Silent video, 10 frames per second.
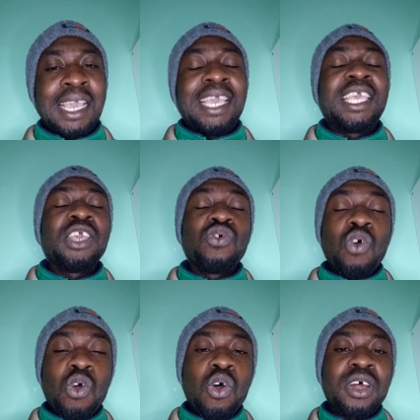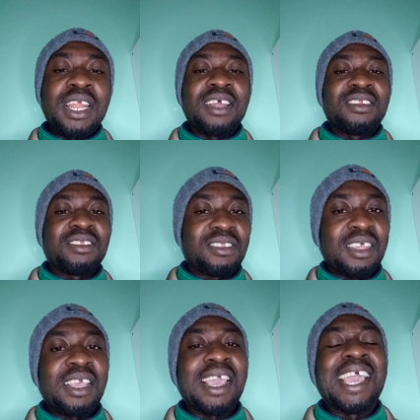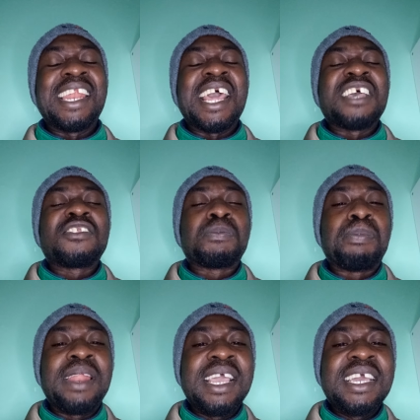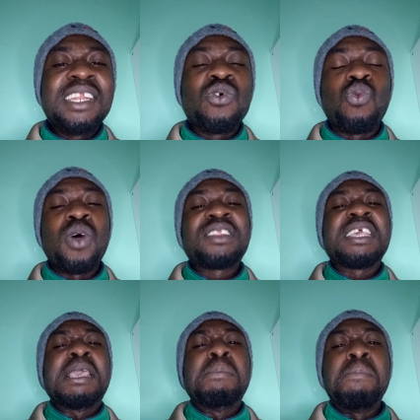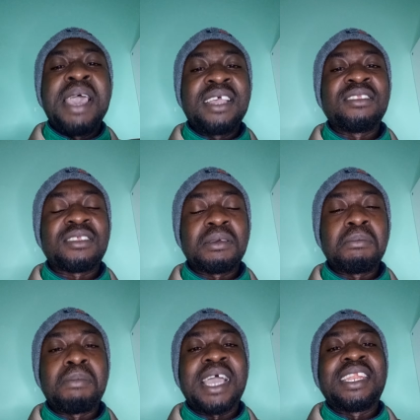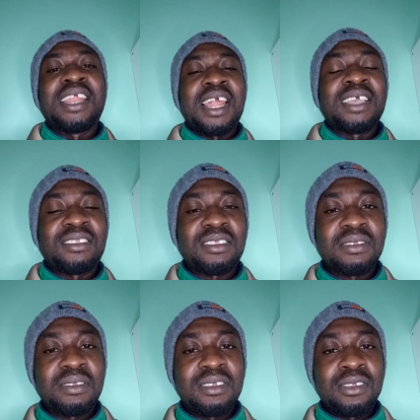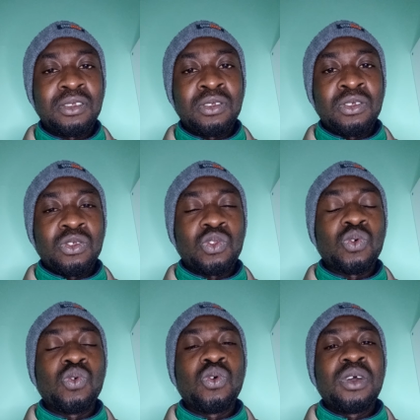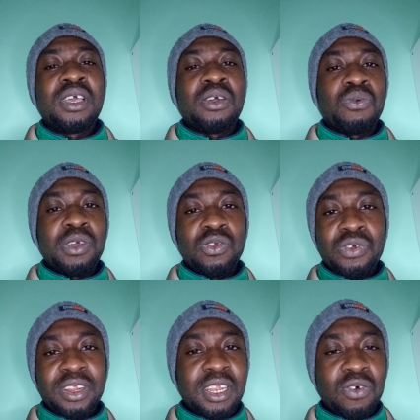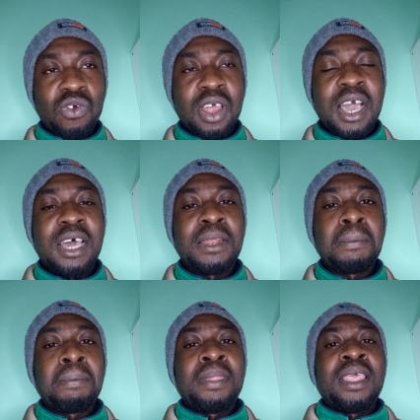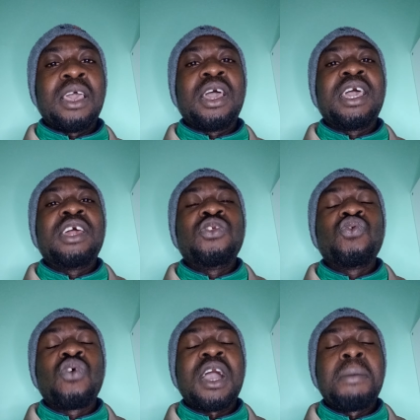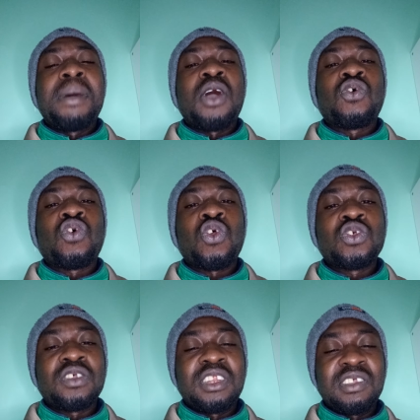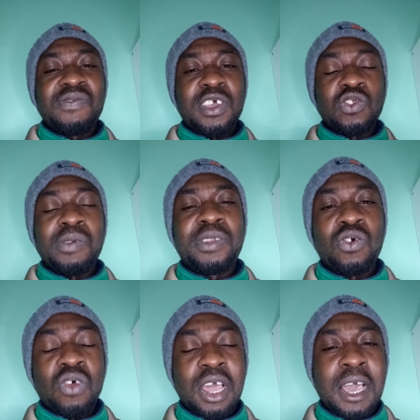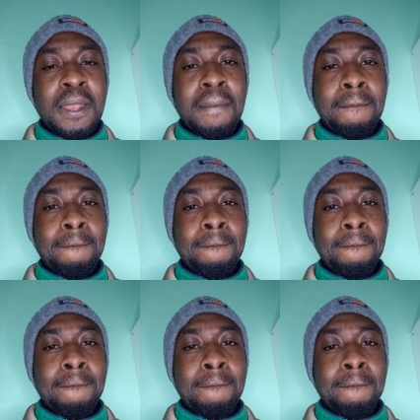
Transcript: he go on and say and explain what he meant by the light. So when you read the Quran and you come across this verse of the Quran,